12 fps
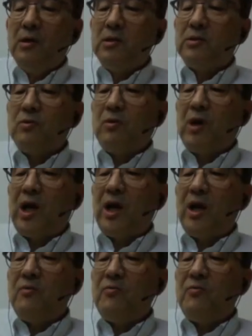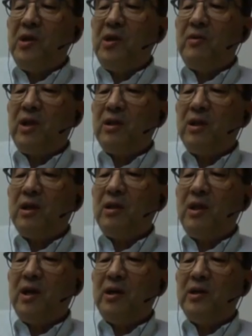So I feel that
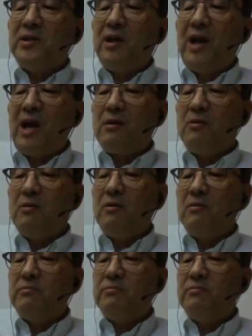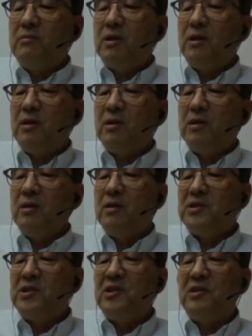there is a
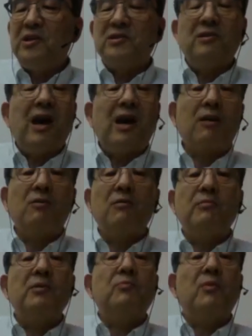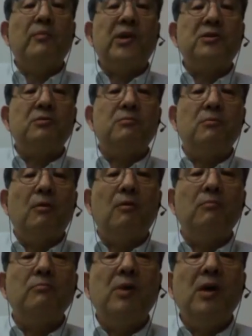serious lack of information
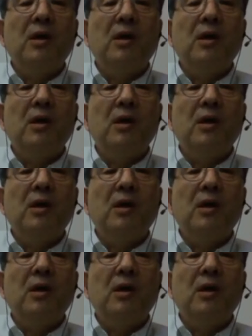on